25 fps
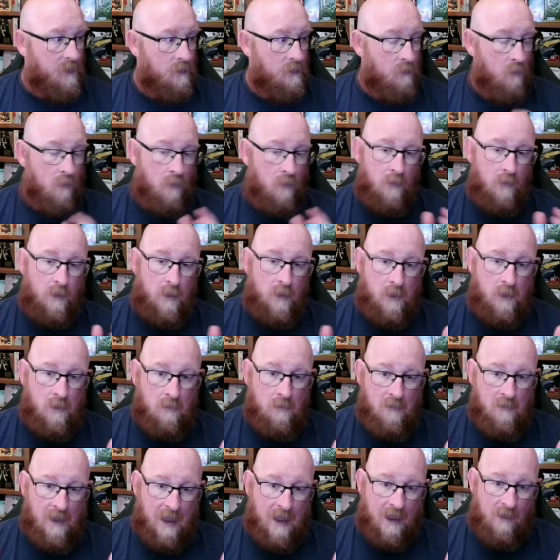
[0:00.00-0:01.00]
In order to
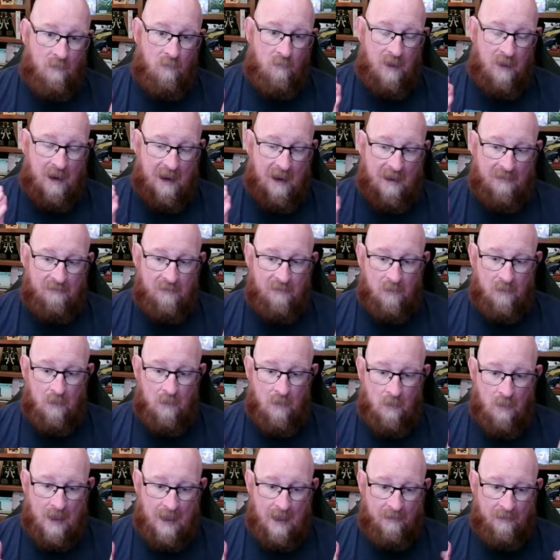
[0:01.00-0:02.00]
do that, we have to
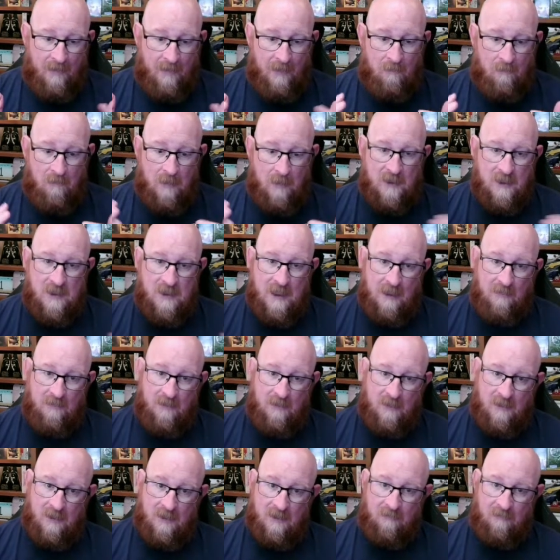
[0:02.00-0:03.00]
go out and reach
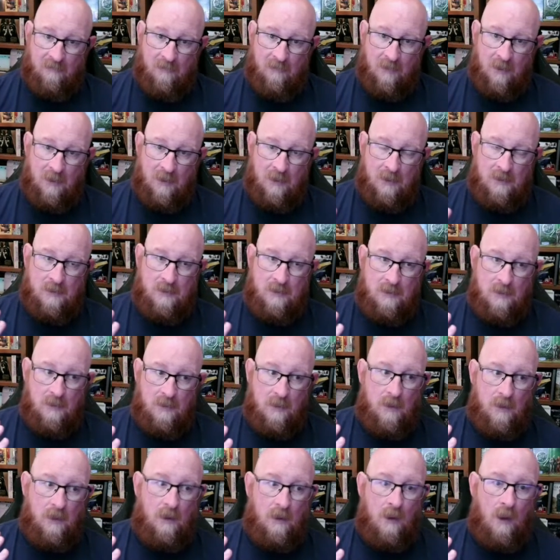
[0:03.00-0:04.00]
out to different
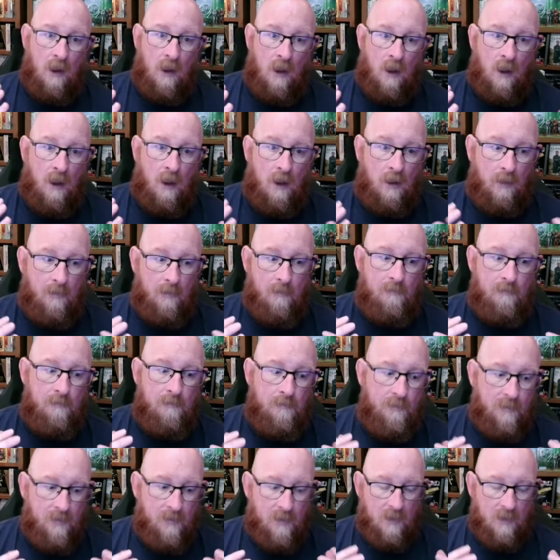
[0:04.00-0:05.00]
um,
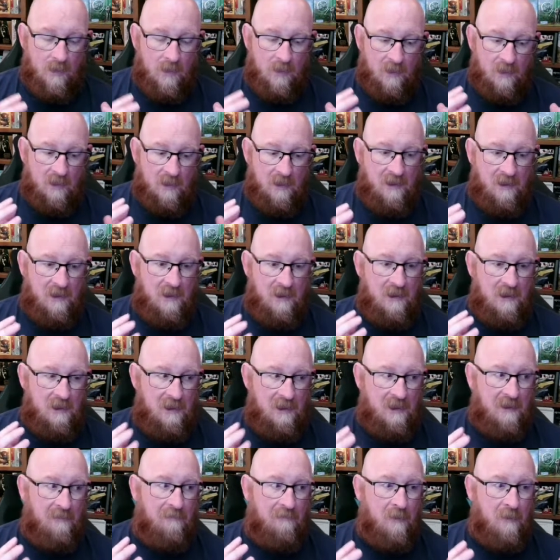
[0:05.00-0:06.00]

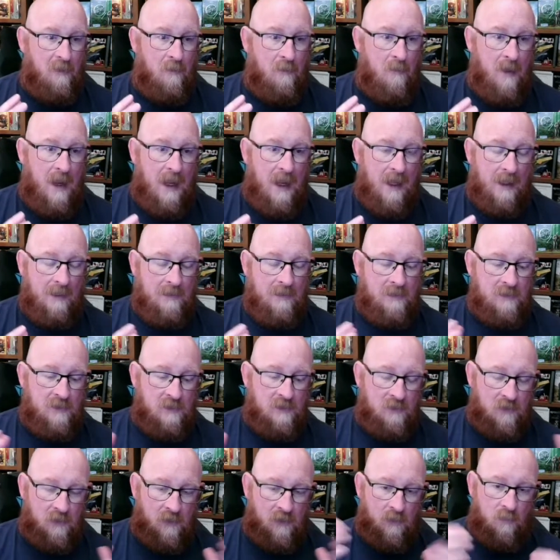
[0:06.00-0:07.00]
different
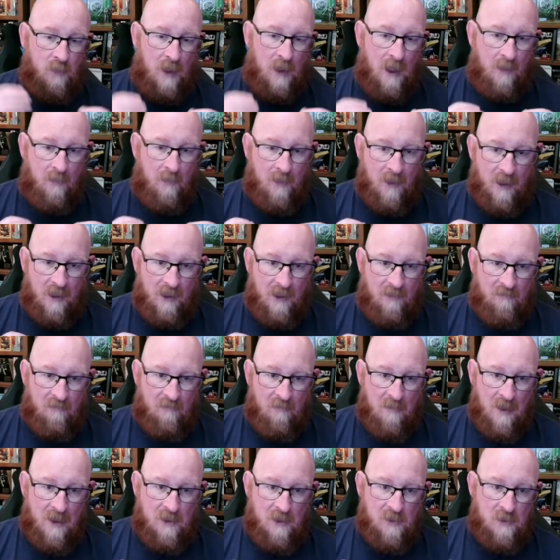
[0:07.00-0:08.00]
commands to populate
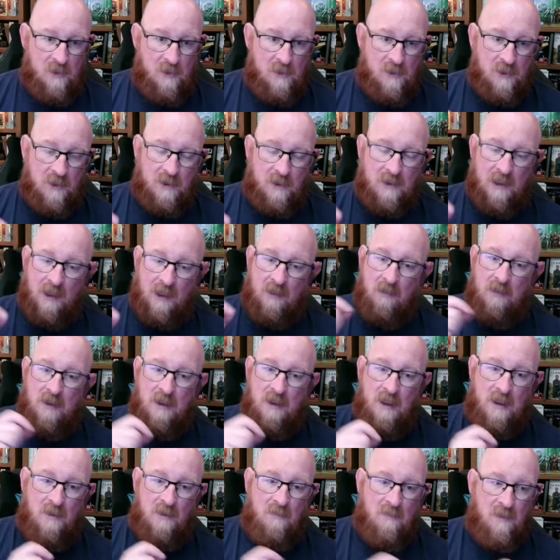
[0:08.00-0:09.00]
information, just like we
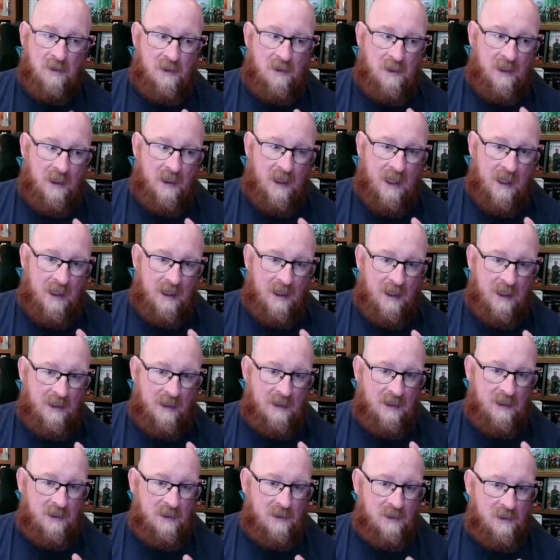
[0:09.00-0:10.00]
did with the Get
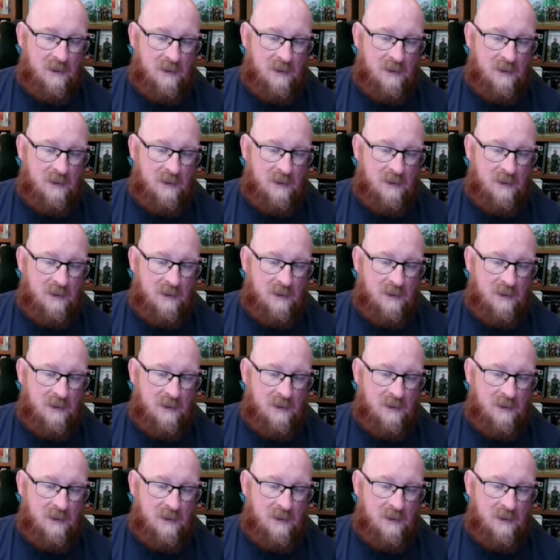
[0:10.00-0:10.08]
Net T